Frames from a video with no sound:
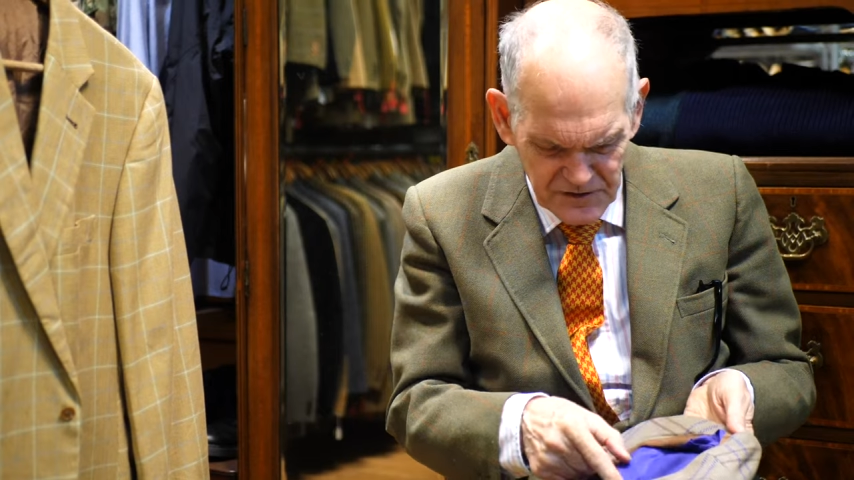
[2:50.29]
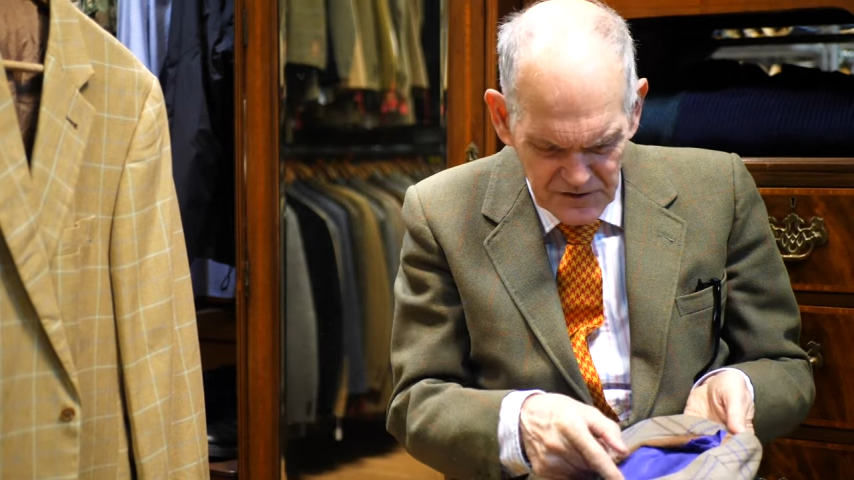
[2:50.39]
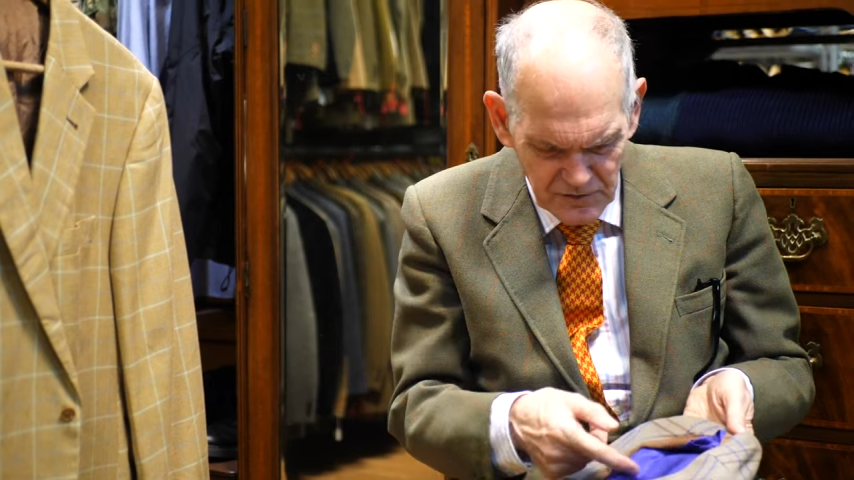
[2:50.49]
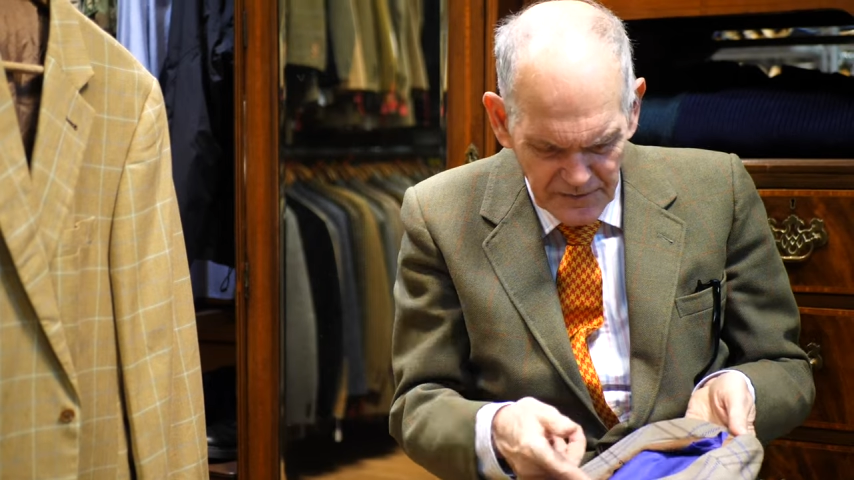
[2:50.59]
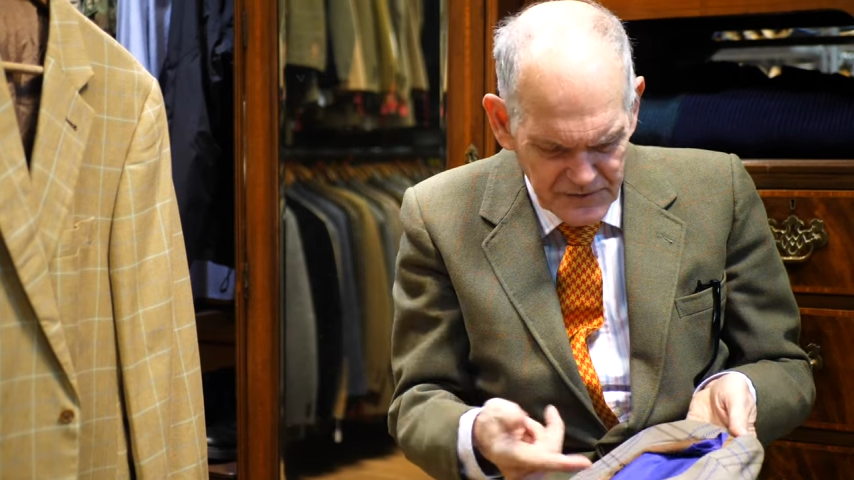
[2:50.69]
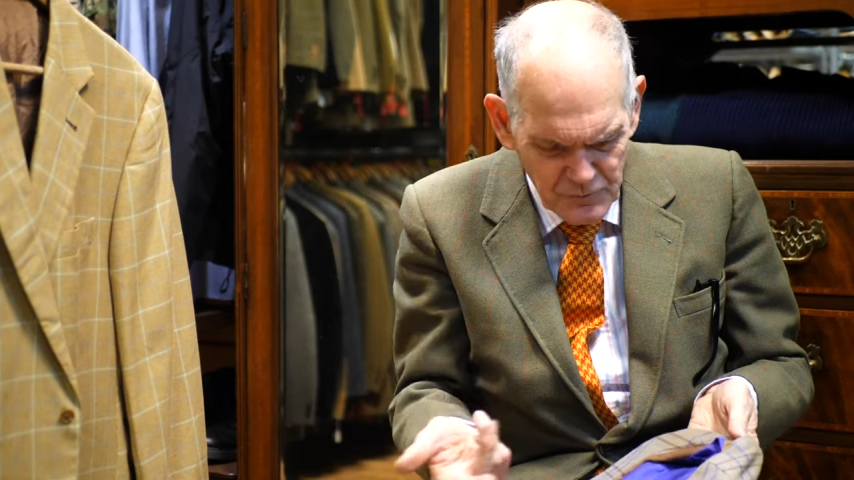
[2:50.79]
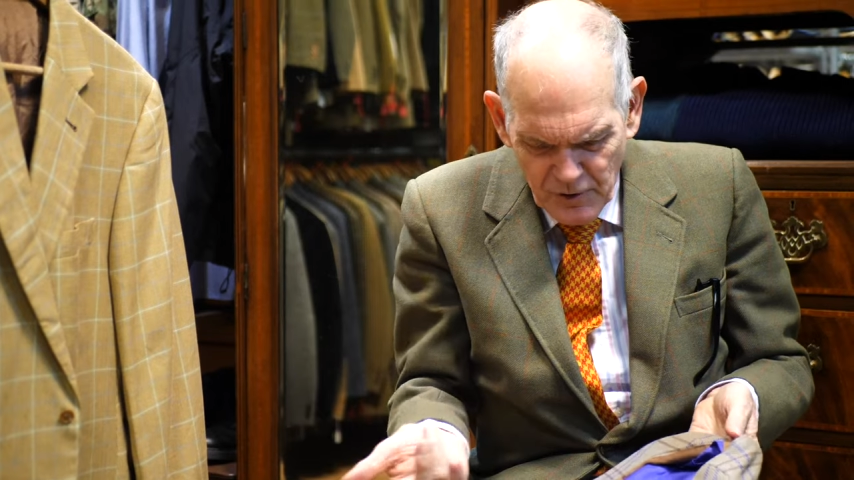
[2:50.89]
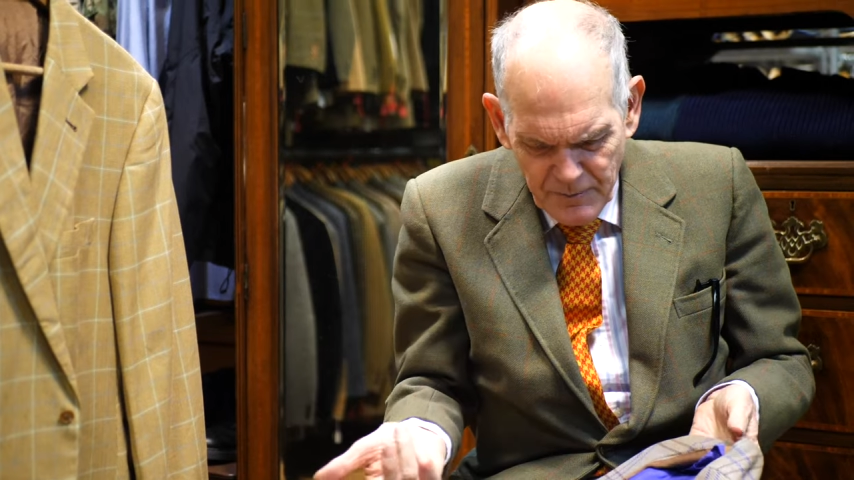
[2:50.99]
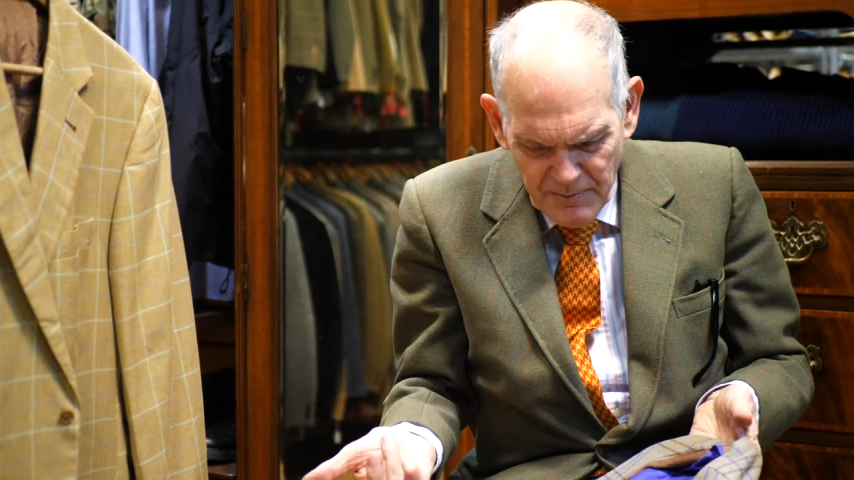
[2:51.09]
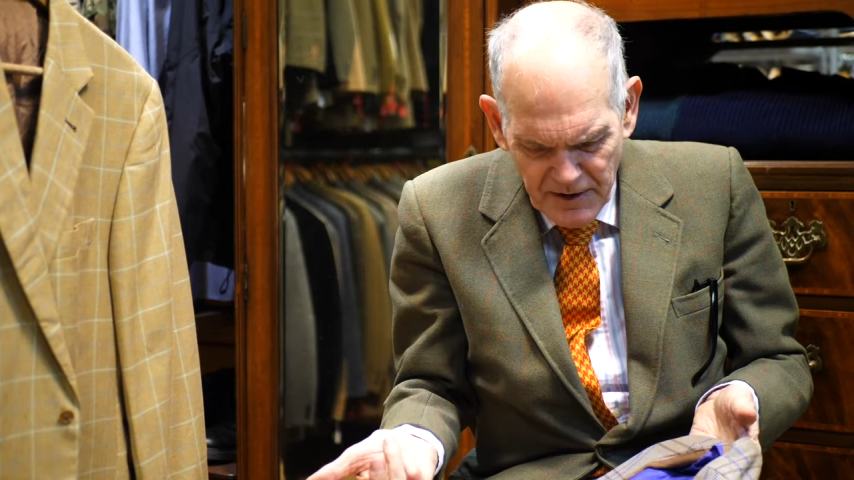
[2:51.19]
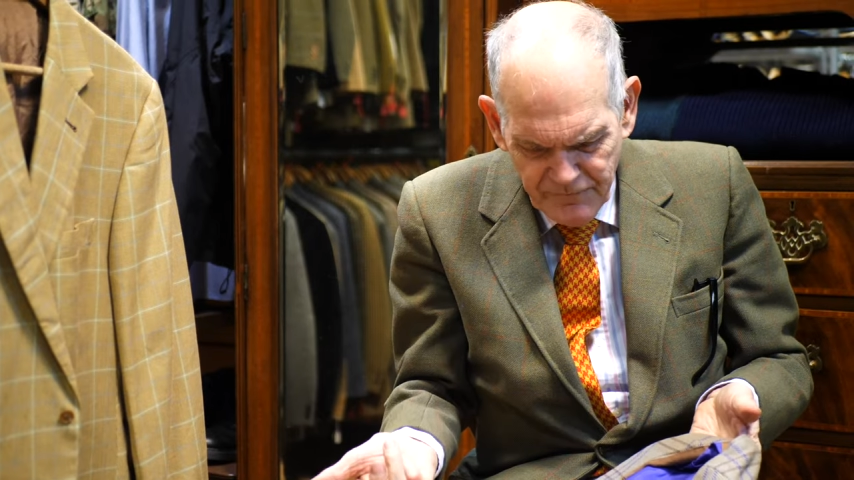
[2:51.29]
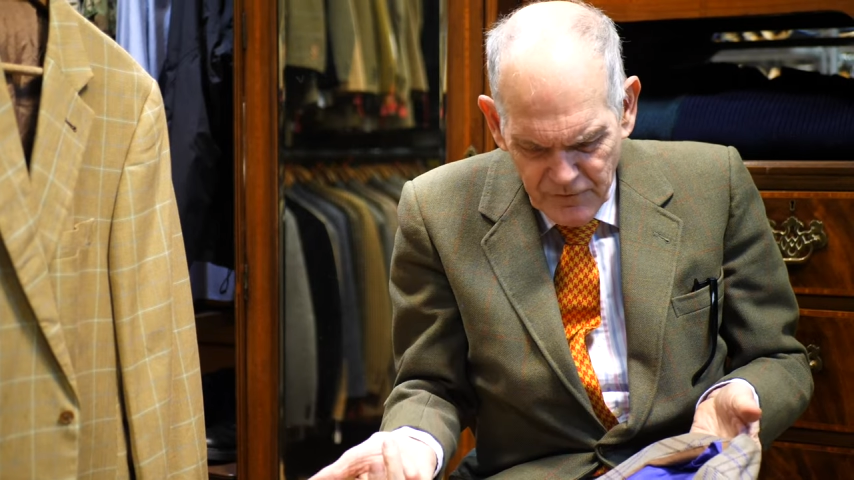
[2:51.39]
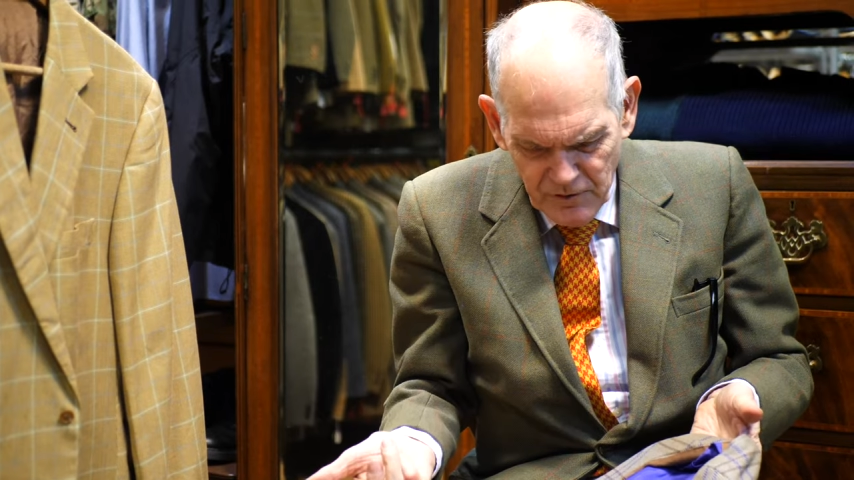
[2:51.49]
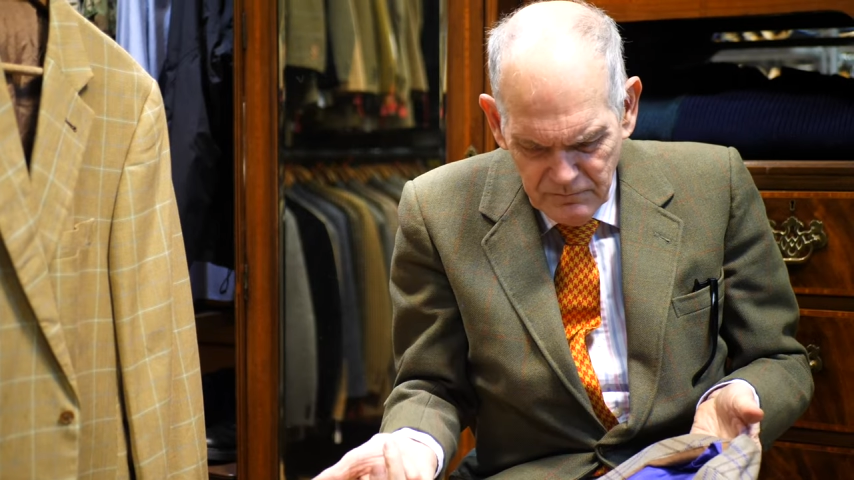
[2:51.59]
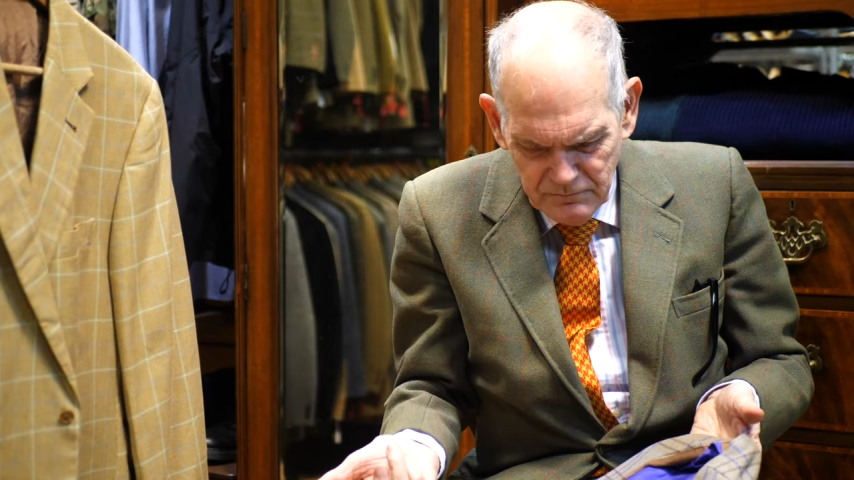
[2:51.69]
silk lining would only be made
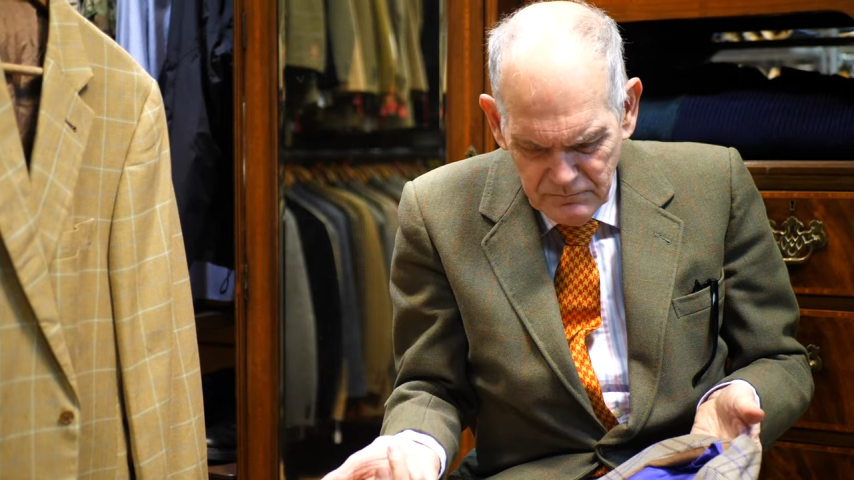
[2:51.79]
for